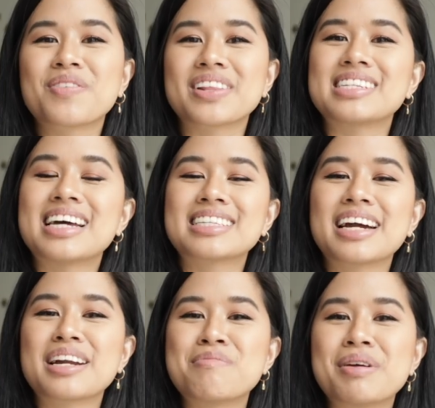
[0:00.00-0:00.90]
for this next
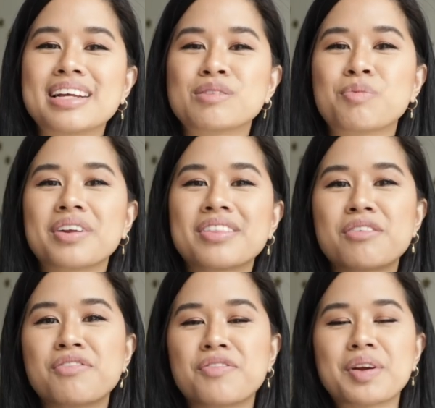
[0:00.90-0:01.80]
item, it is one of
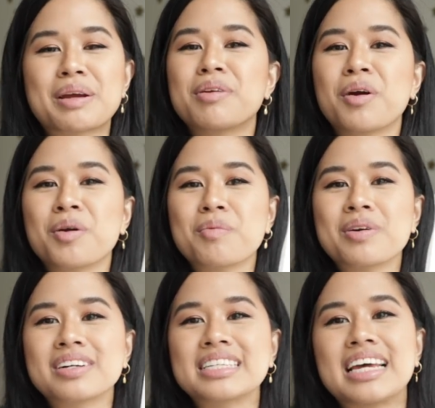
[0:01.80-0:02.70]
their framed
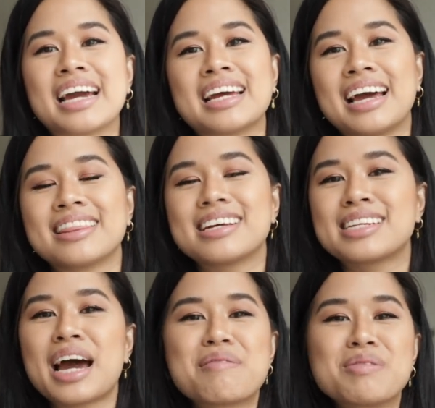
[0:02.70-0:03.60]
artworks, and at the
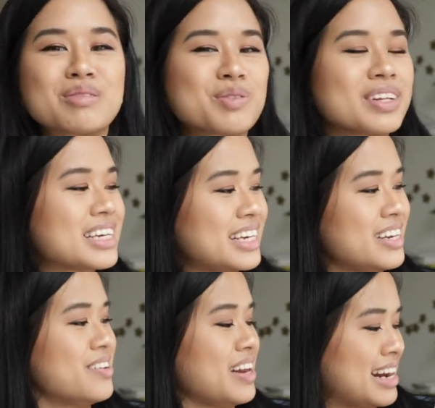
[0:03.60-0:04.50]
time it was really
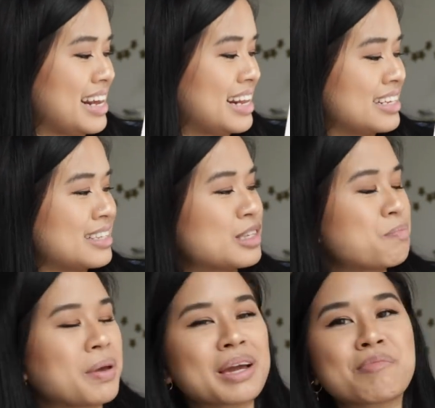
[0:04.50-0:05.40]
cute, and it is this
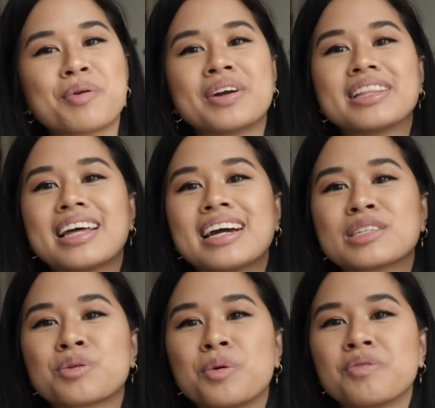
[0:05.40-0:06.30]
pink print that
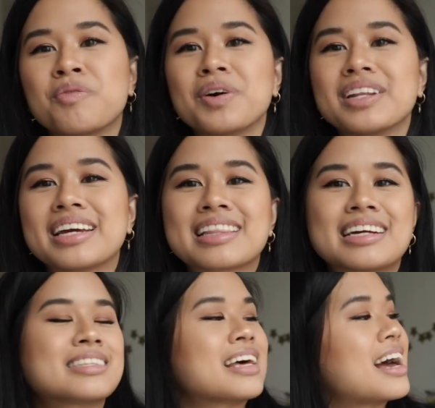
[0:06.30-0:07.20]
has gold foiling
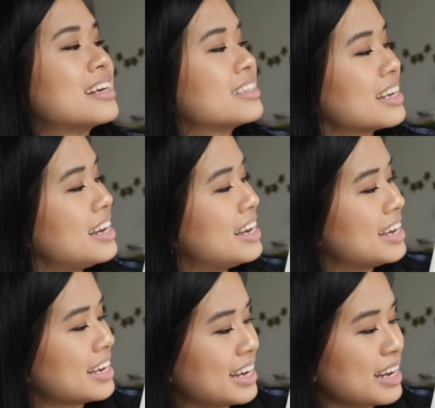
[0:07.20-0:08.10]
that says,
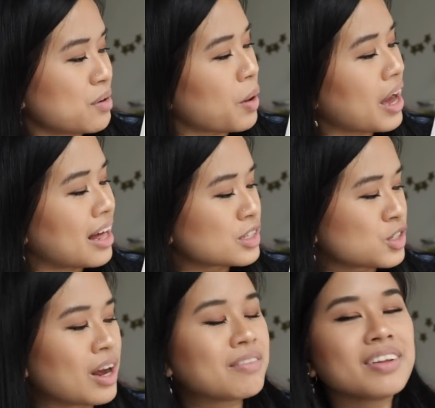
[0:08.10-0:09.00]
"Eat well,
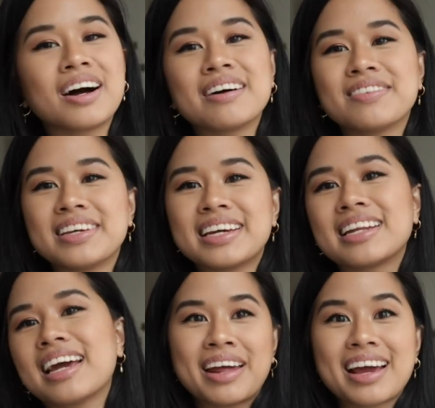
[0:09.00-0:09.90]
travel
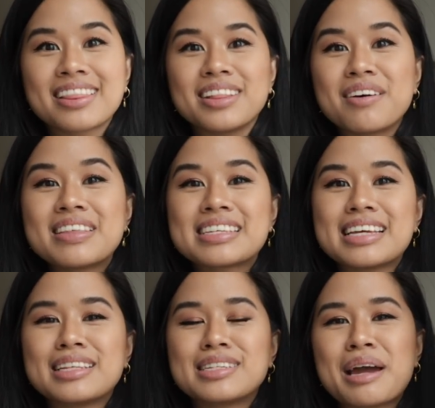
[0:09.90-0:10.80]
often," and I loved this
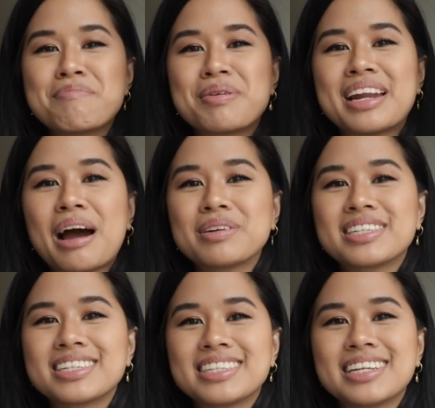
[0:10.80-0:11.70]
at the time, but now
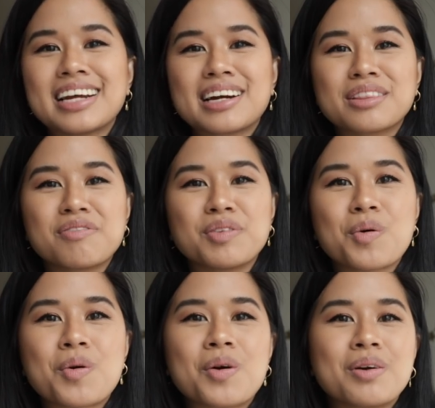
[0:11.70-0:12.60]
it's just sitting on the
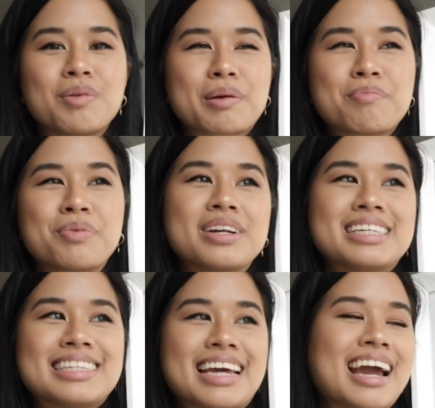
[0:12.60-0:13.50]
floor, like pretty
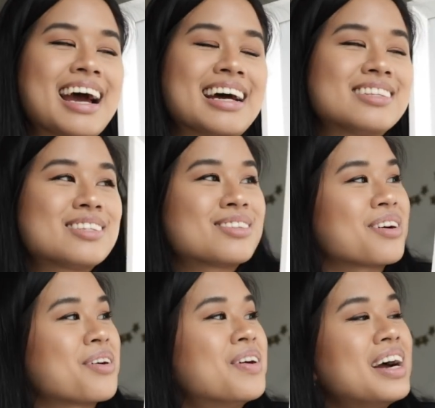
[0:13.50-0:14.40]
sad,
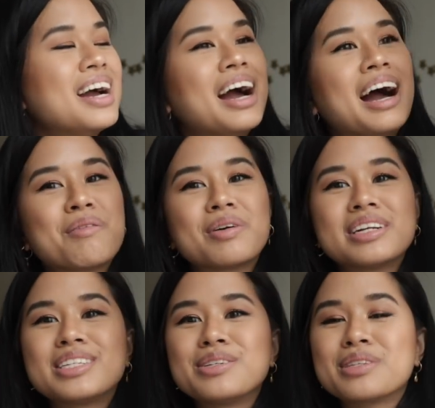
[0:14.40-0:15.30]
so I want
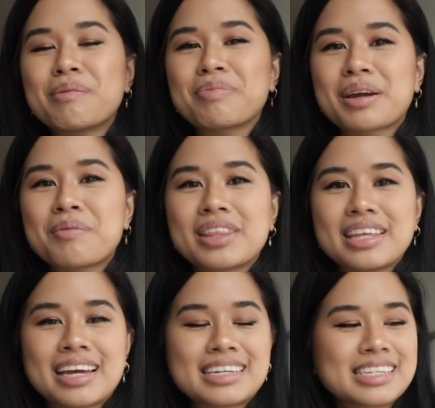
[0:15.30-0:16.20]
to do something with
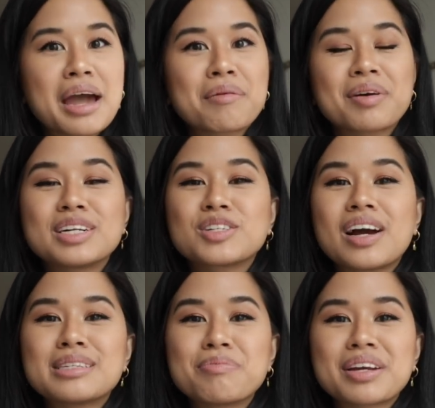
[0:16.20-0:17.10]
it, and I'm gonna
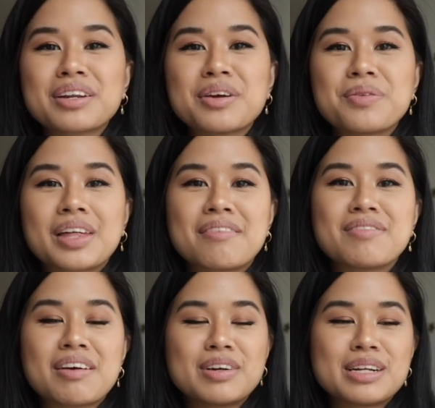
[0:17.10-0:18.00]
try something new that I've
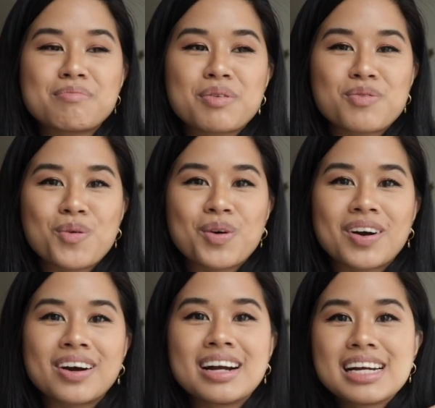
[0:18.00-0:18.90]
never done
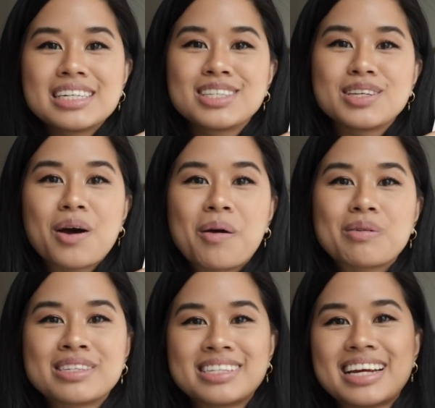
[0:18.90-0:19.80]
before, so
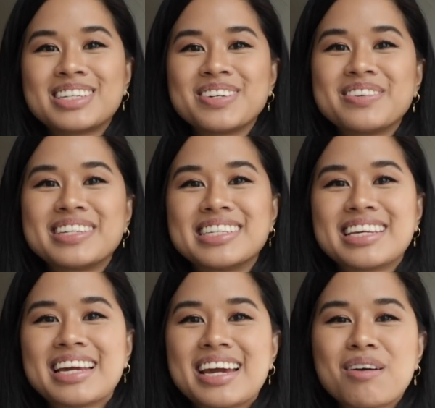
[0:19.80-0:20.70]
stay tuned to
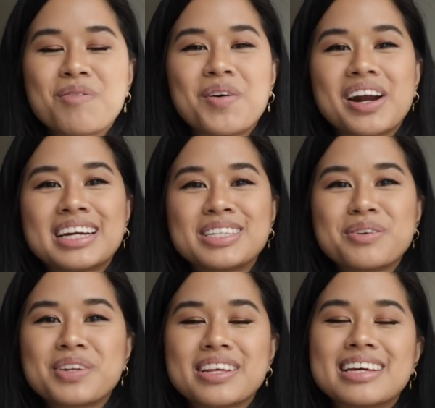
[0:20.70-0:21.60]
see what I
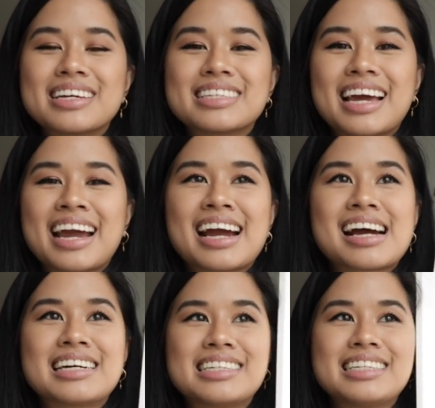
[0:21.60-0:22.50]
do to this
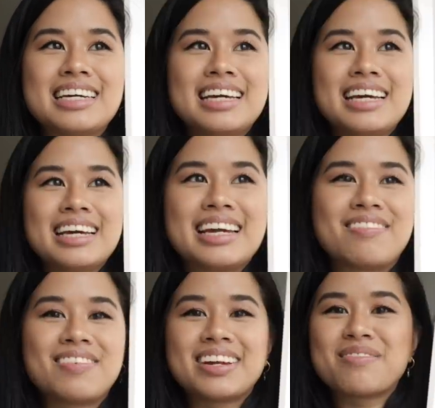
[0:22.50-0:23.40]
and
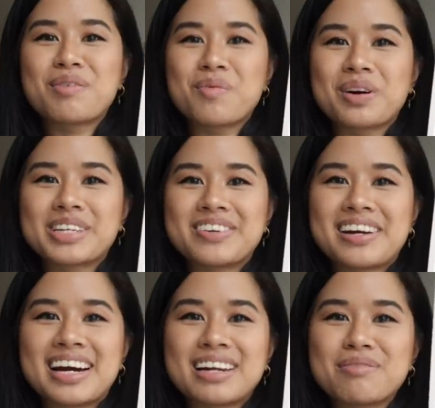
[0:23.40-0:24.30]
if it even works or
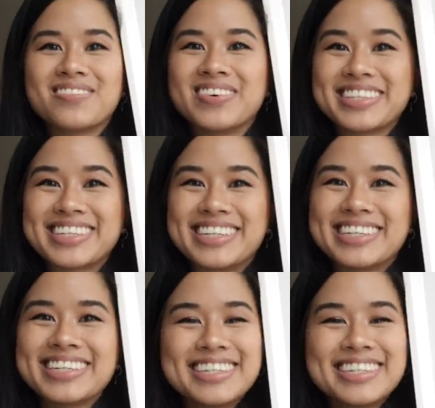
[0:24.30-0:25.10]
not. We'll see.